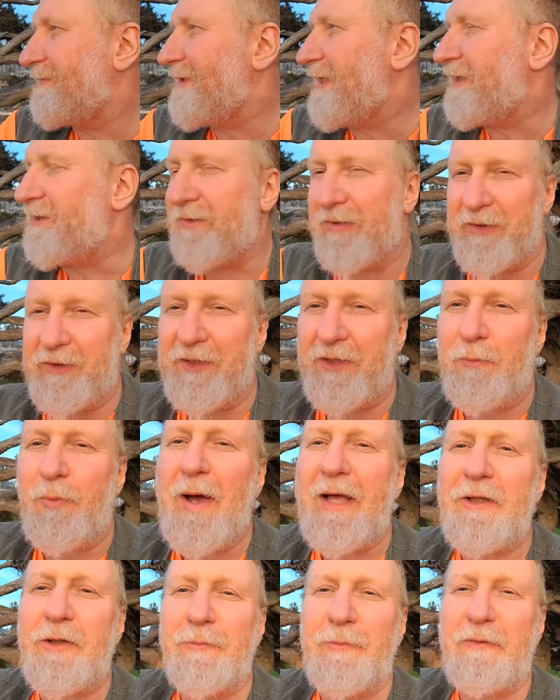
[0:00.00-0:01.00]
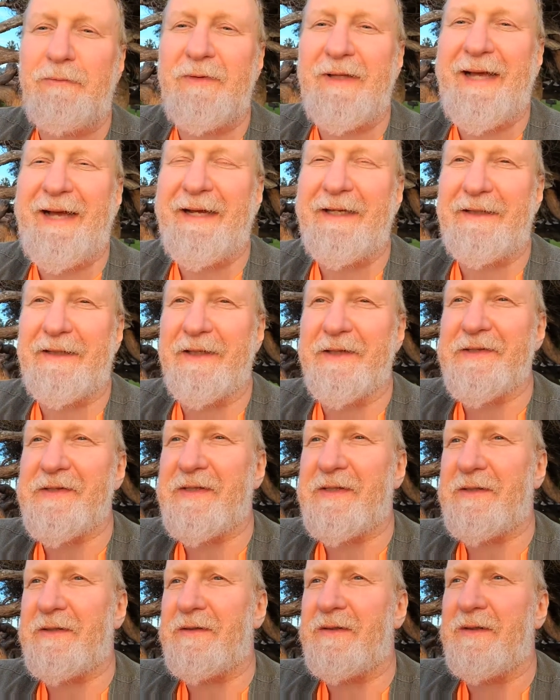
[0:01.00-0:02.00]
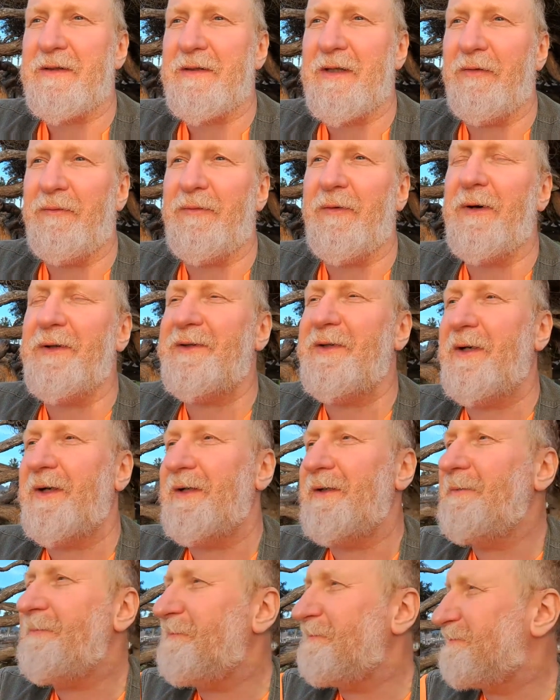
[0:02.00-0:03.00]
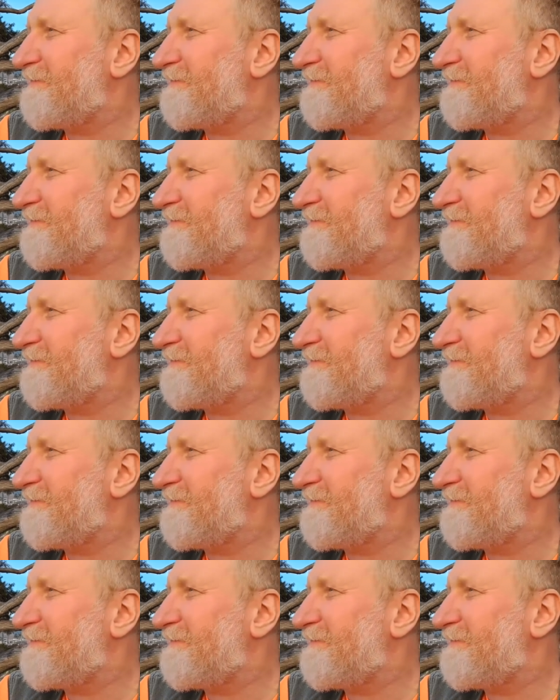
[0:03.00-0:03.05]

So the quantum of light is a photon,